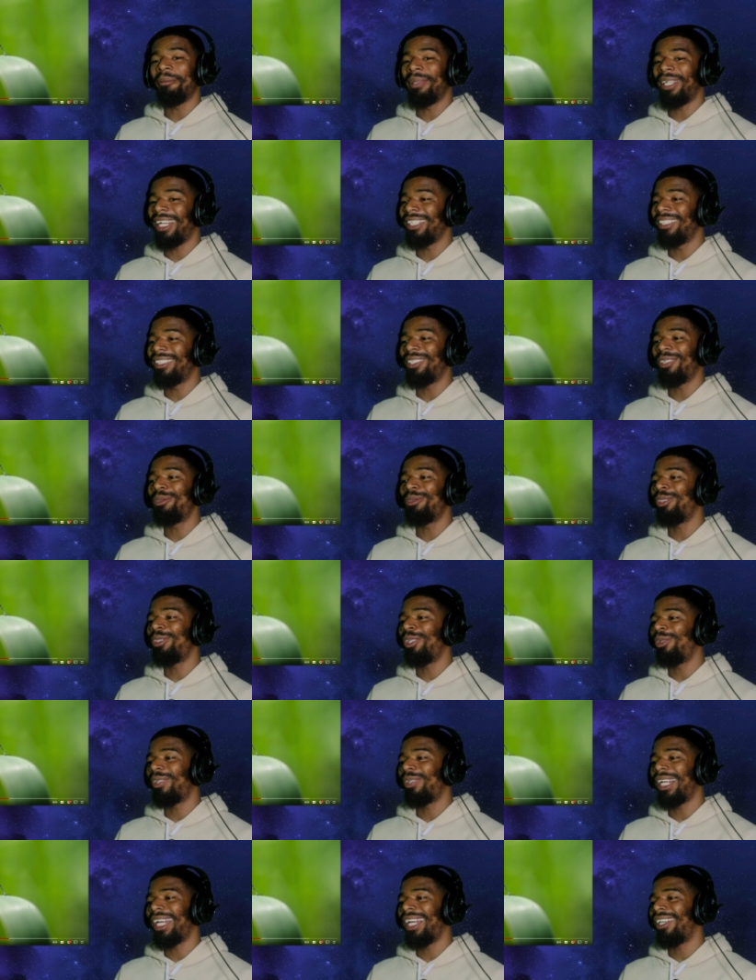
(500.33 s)
but I don't
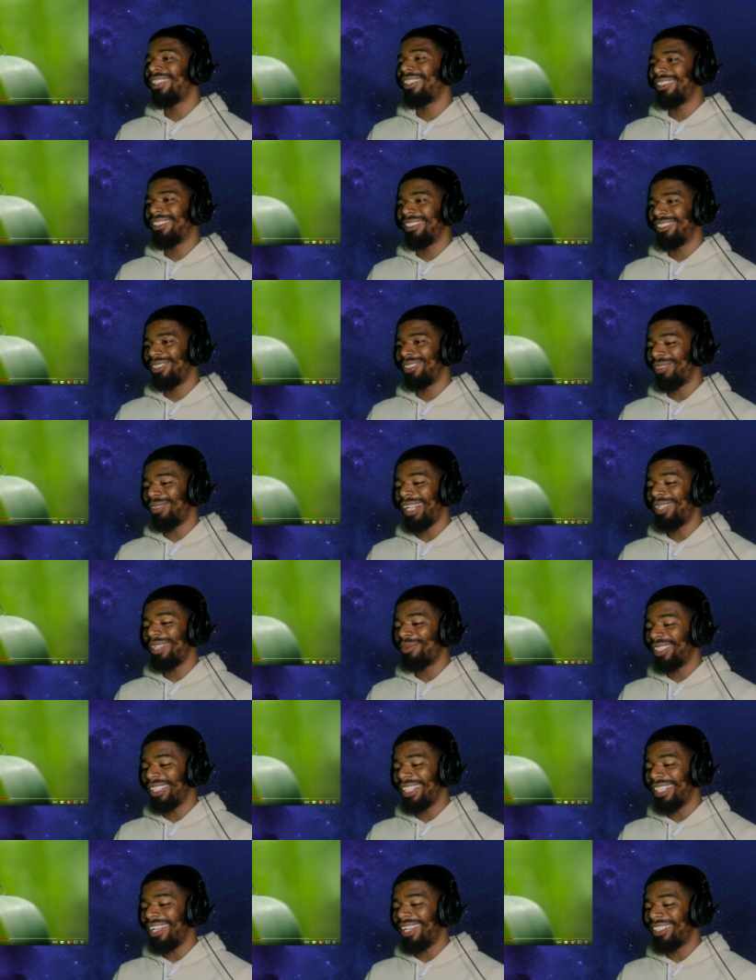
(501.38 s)
know how I could survive
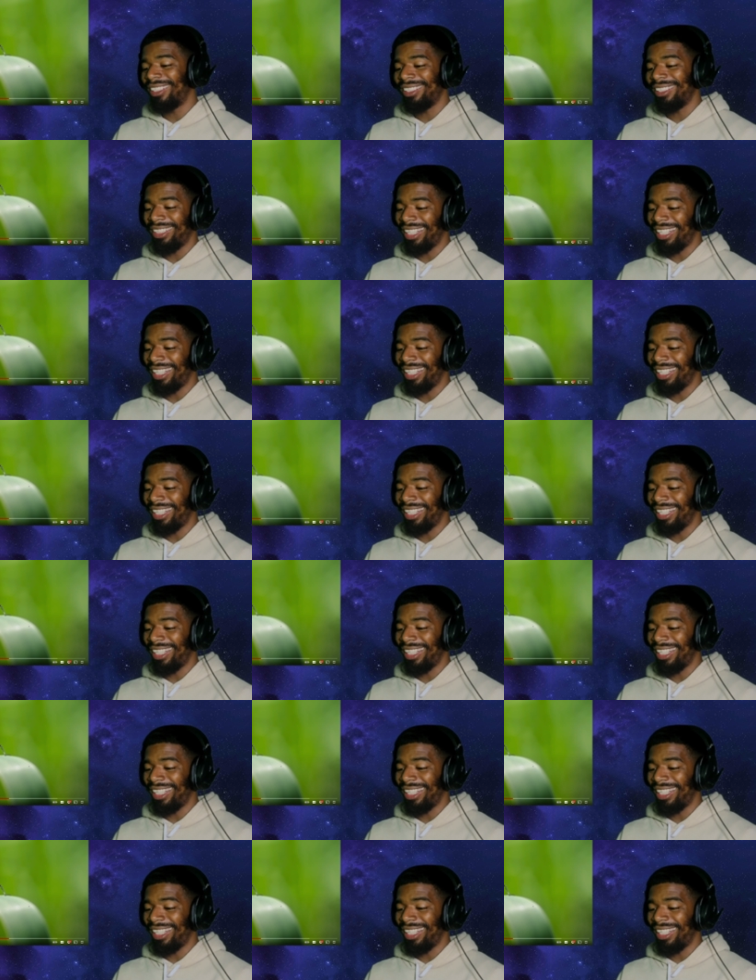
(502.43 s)
without it